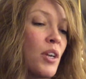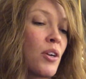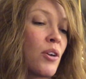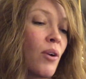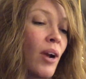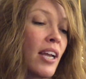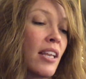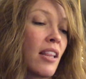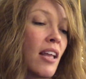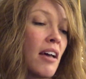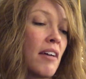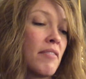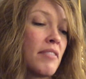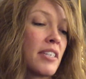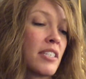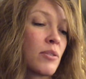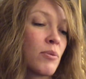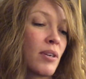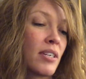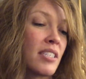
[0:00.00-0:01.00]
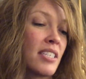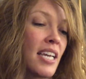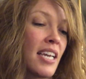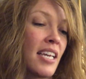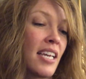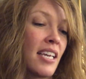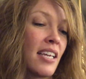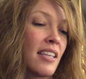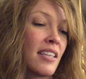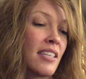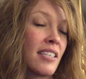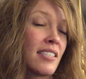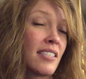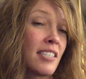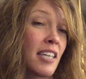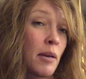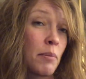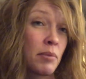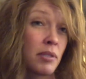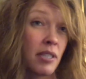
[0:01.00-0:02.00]
Great love is worth taking the
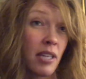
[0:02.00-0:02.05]
steps